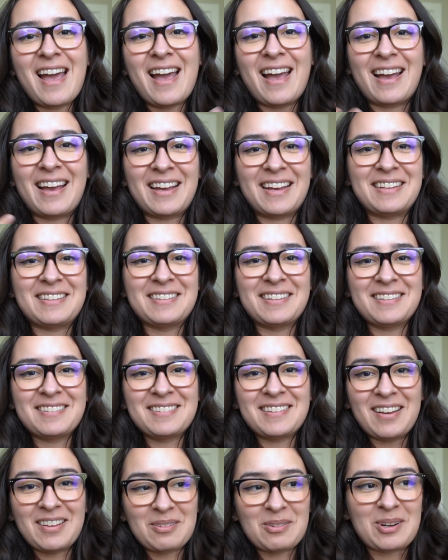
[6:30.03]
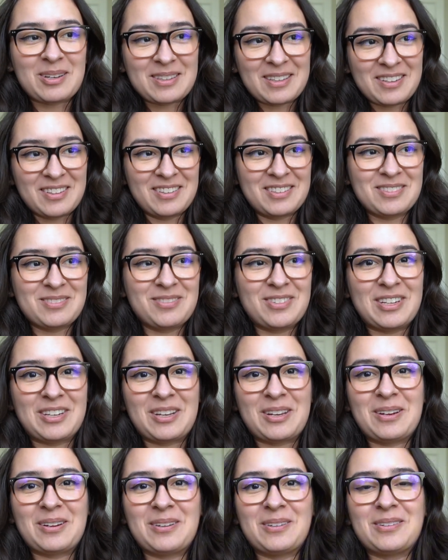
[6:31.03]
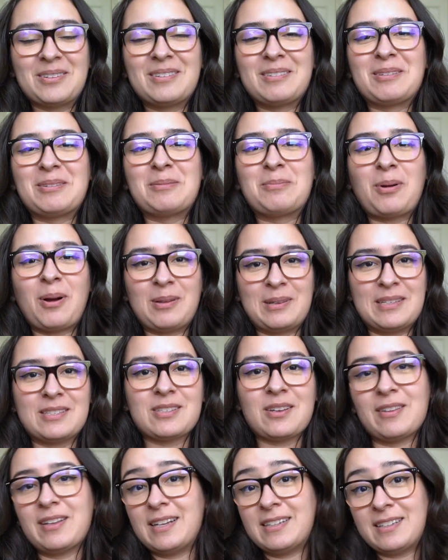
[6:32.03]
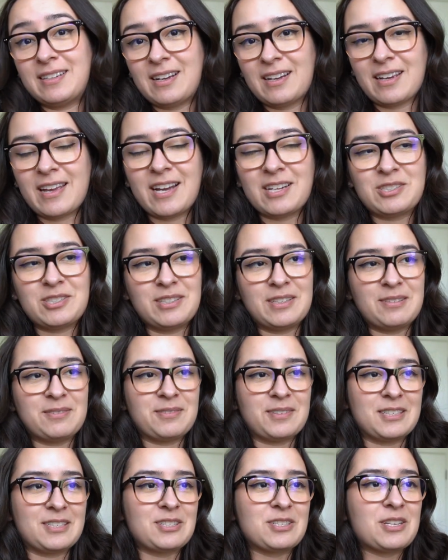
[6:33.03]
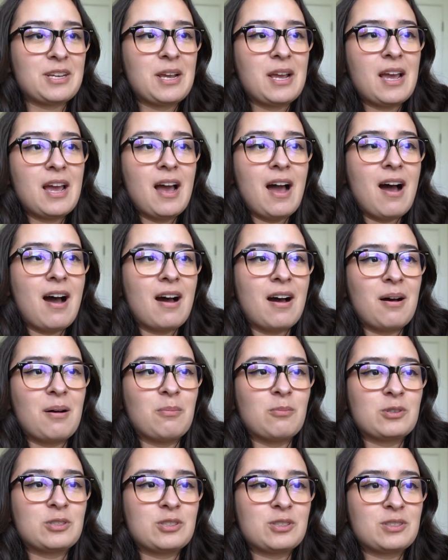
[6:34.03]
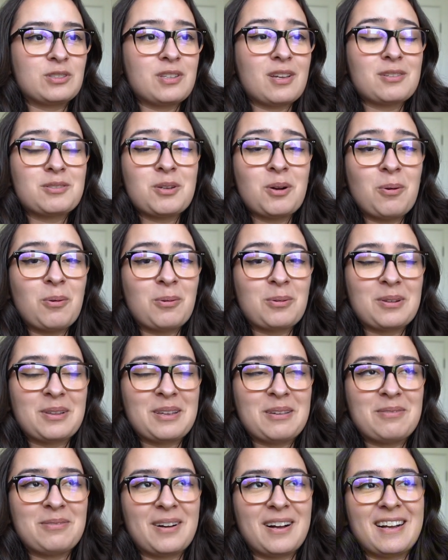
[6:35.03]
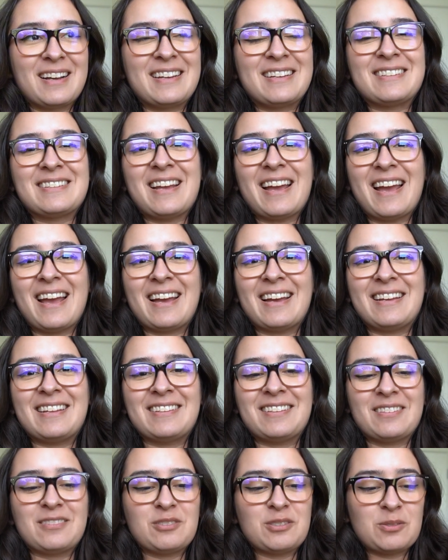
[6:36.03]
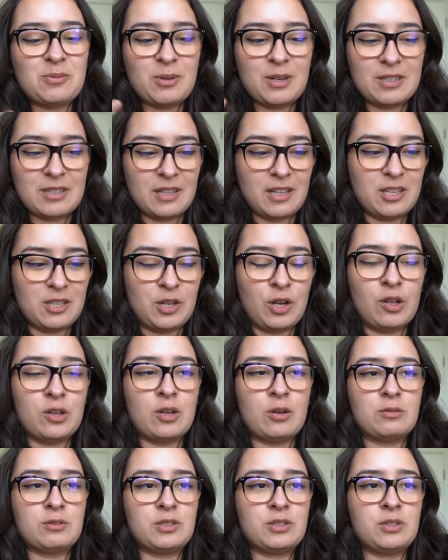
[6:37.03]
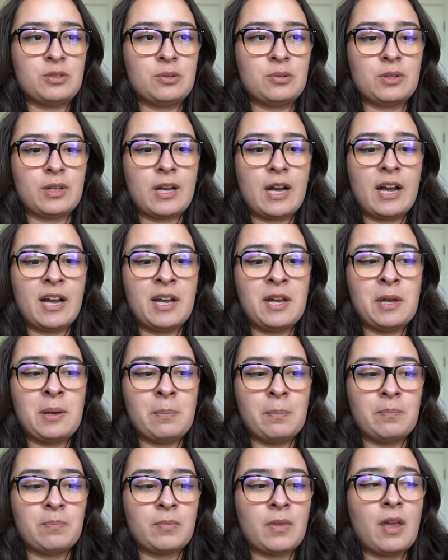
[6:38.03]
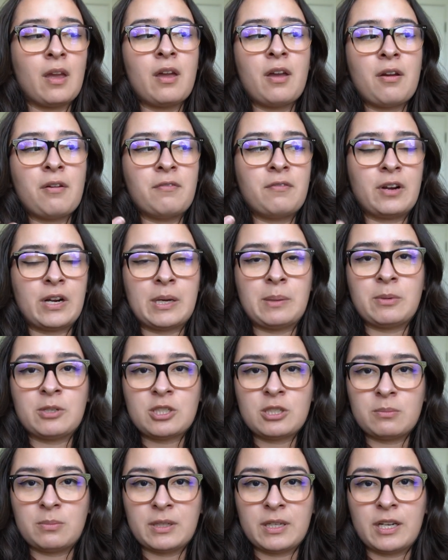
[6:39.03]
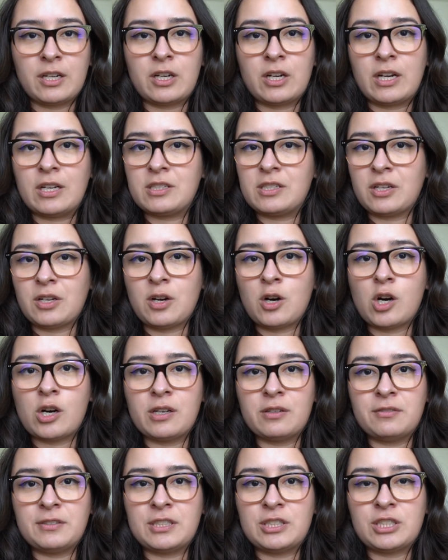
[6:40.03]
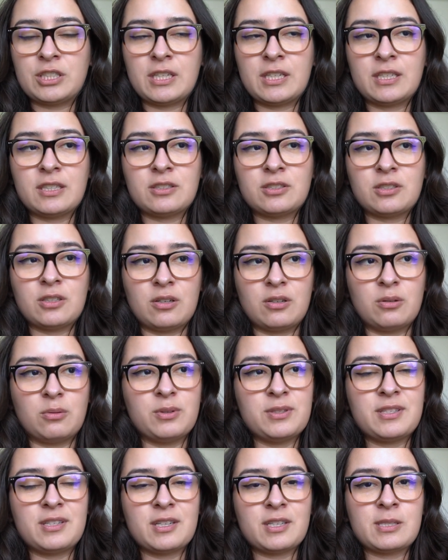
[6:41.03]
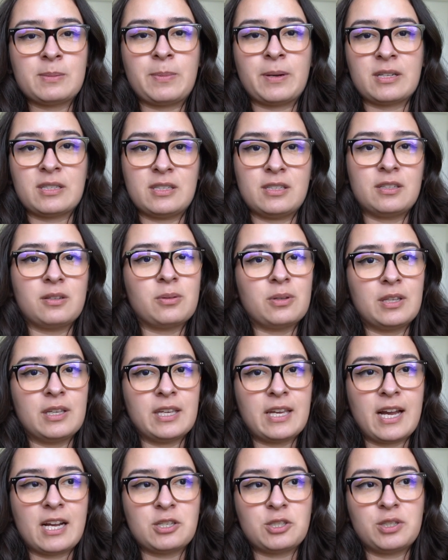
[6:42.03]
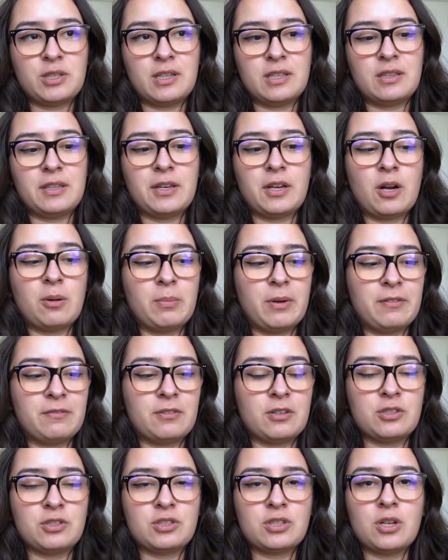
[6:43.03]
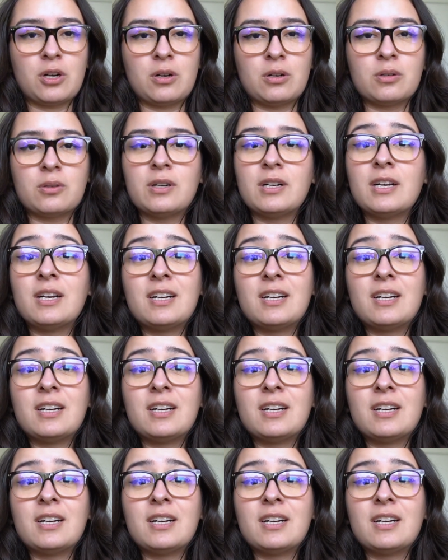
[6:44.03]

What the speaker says: And now that we're at the end of this video, you probably saw that I did not catch any fish, which is totally fine. And just wanted to let y'all know too, like I am very much a beginner at Tenkara fishing, so wasn't expecting to really catch anything on my first go.